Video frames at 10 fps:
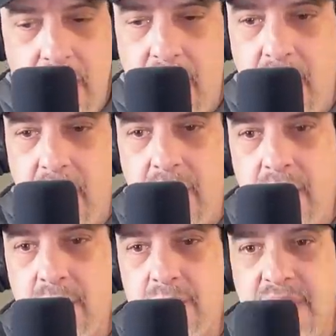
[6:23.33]

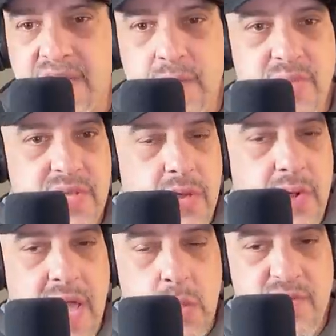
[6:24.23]
uh, like some of these other
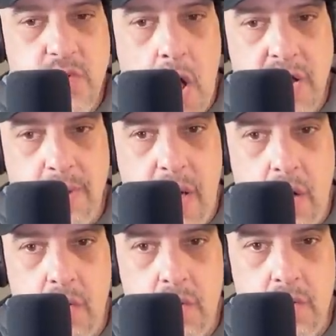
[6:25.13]
guys we've talked
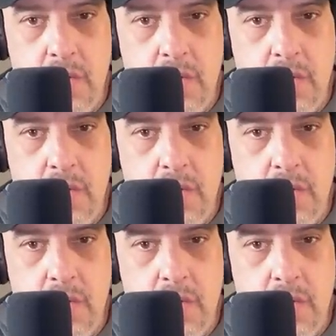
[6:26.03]
about